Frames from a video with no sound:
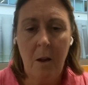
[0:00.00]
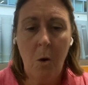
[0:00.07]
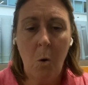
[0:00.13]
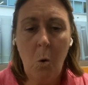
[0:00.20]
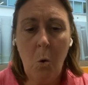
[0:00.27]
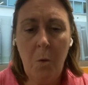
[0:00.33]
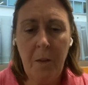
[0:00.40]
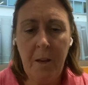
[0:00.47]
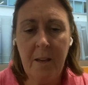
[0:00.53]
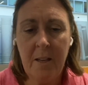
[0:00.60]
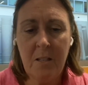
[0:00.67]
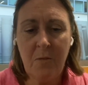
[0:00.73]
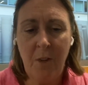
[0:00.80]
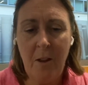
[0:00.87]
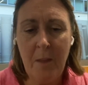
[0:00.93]
All the
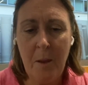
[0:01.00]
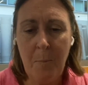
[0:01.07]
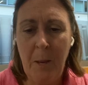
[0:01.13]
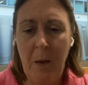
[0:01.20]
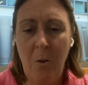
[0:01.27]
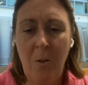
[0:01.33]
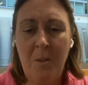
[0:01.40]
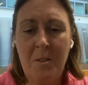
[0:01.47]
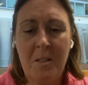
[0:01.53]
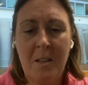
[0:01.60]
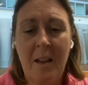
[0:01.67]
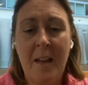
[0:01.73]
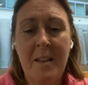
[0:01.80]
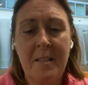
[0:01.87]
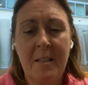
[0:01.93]
kids found their parents, and
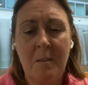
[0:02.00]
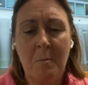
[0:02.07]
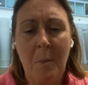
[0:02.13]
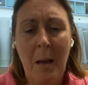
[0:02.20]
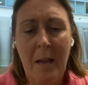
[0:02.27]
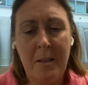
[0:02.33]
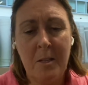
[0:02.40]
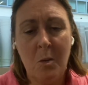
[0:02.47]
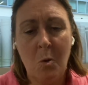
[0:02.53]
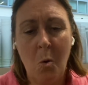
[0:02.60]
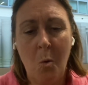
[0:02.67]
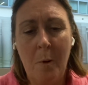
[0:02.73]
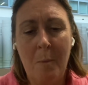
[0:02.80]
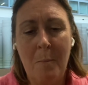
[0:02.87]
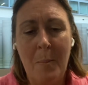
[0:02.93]
I didn't mind at
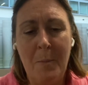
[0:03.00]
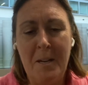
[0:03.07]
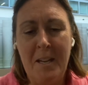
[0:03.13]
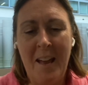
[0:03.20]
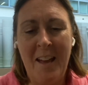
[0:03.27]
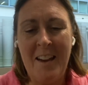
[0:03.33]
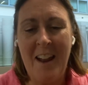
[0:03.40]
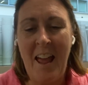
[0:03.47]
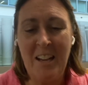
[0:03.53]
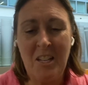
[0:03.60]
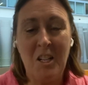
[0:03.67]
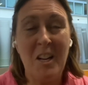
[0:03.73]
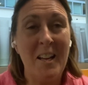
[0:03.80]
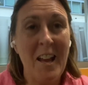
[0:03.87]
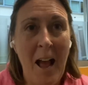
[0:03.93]
all when Mum and Dad
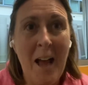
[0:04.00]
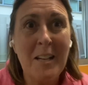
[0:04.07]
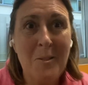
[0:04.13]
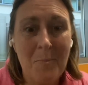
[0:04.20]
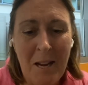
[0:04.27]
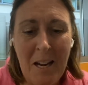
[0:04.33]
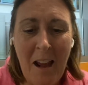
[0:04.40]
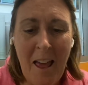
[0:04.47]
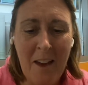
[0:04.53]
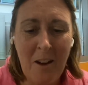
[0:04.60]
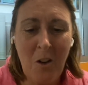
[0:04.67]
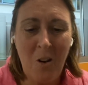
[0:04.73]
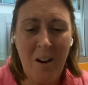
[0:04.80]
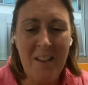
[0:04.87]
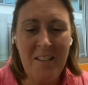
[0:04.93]
actually hugged me like
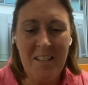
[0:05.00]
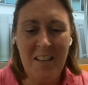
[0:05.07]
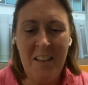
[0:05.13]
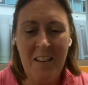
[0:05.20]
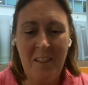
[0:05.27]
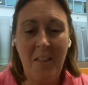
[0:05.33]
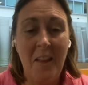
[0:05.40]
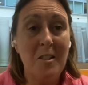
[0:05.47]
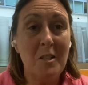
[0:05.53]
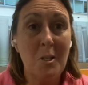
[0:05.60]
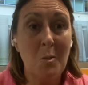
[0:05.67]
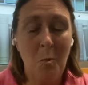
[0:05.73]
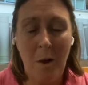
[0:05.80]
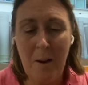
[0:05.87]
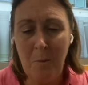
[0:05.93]
crazy, and they
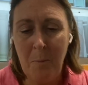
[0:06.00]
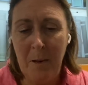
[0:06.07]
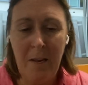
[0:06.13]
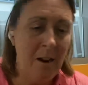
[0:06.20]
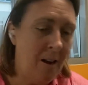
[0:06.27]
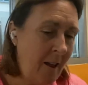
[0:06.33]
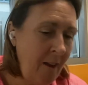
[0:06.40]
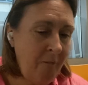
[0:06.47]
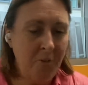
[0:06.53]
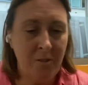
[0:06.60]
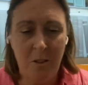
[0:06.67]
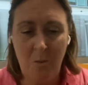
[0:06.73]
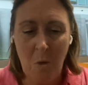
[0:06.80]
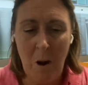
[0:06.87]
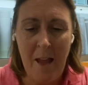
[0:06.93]
swung me left
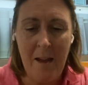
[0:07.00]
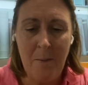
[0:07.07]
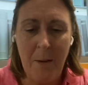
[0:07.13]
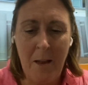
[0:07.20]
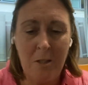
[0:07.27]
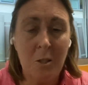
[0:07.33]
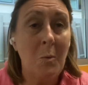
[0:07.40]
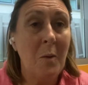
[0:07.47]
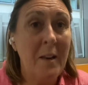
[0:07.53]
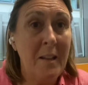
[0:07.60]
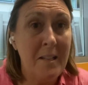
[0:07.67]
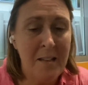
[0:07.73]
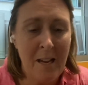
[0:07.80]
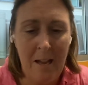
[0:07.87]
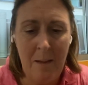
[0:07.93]
and right about 20
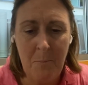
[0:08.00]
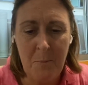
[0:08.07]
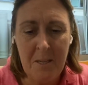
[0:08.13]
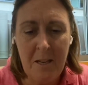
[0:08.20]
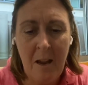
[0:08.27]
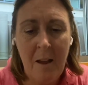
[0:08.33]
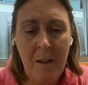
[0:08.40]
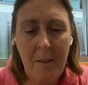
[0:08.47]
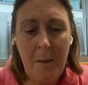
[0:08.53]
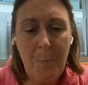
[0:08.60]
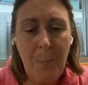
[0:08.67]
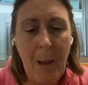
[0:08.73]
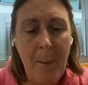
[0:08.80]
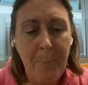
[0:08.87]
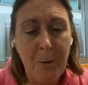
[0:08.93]
times. Then
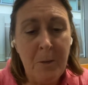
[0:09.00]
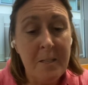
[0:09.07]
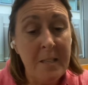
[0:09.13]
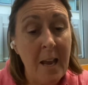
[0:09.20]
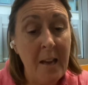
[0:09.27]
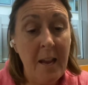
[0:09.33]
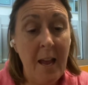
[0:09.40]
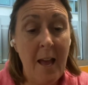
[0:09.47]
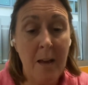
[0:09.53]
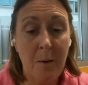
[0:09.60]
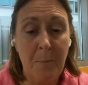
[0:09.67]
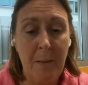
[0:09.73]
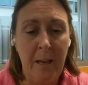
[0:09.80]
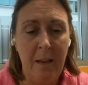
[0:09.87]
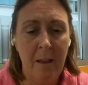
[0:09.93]
Papa and Tata hugged
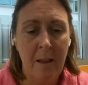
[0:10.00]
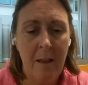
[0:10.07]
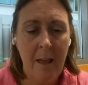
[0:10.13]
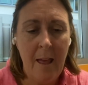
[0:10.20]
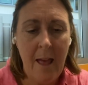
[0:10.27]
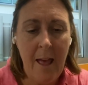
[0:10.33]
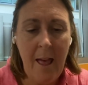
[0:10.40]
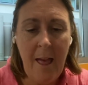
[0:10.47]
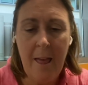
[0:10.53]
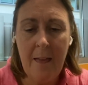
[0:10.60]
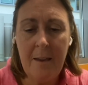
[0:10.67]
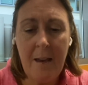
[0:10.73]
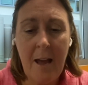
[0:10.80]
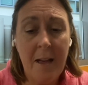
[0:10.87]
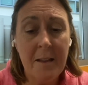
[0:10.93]
me,
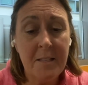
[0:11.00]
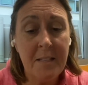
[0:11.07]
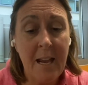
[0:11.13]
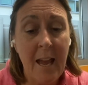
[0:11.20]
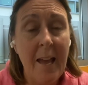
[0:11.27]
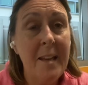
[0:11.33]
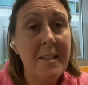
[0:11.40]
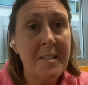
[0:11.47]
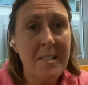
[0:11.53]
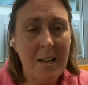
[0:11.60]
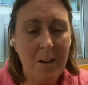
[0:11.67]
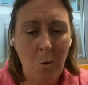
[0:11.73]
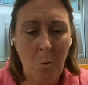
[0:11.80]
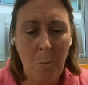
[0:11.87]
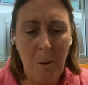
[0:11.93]
and Aunt Kate and
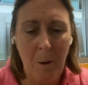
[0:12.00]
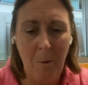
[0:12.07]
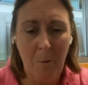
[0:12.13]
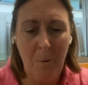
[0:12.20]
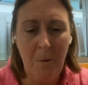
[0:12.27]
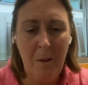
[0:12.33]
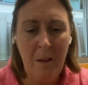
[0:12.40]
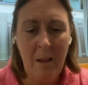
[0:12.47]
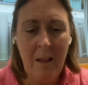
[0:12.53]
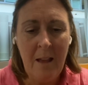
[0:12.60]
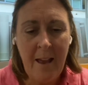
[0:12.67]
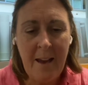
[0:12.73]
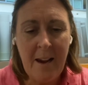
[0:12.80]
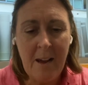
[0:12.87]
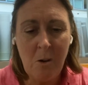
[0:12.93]
Uncle Poe
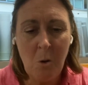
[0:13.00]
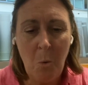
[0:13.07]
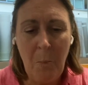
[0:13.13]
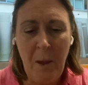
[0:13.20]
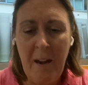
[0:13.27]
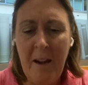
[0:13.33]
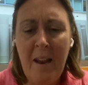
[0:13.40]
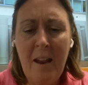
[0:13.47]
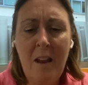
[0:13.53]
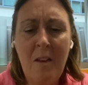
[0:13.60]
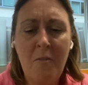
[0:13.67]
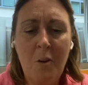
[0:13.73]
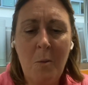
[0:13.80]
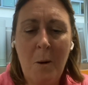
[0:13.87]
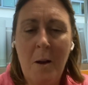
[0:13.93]
and Uncle Ben.
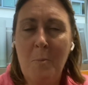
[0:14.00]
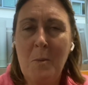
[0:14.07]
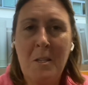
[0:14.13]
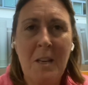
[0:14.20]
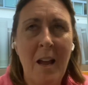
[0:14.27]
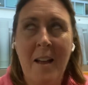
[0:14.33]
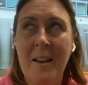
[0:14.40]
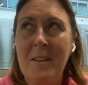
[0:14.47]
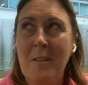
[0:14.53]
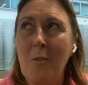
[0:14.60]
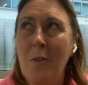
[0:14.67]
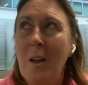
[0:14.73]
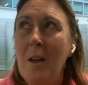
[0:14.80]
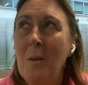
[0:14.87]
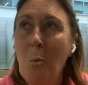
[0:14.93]
Everyone was kind of
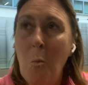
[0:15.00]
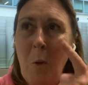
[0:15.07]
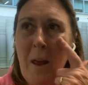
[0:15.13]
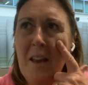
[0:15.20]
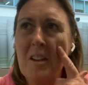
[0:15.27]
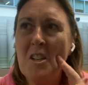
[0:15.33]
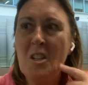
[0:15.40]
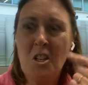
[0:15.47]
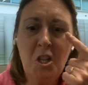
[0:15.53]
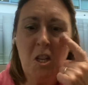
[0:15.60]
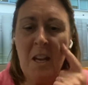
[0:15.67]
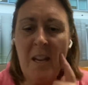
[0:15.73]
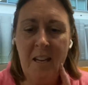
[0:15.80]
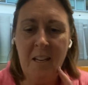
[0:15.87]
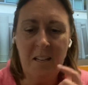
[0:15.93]

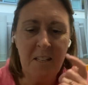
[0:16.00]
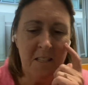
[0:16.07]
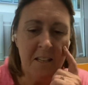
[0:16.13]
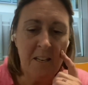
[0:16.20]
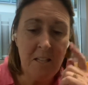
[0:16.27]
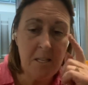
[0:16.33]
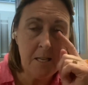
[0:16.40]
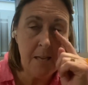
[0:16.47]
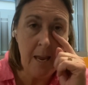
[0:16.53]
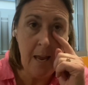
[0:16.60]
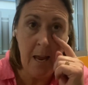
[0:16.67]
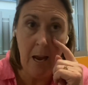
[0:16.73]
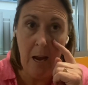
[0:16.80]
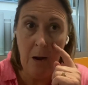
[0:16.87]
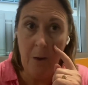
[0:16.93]
wet-cheeked and
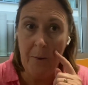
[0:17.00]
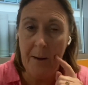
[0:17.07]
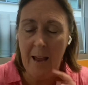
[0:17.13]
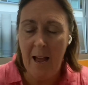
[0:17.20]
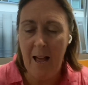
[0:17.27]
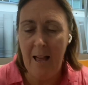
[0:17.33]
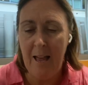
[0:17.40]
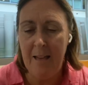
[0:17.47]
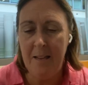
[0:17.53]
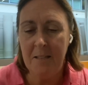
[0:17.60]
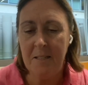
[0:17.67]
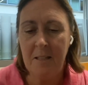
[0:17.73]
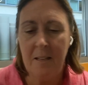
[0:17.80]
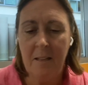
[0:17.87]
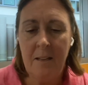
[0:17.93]
teary-eyed.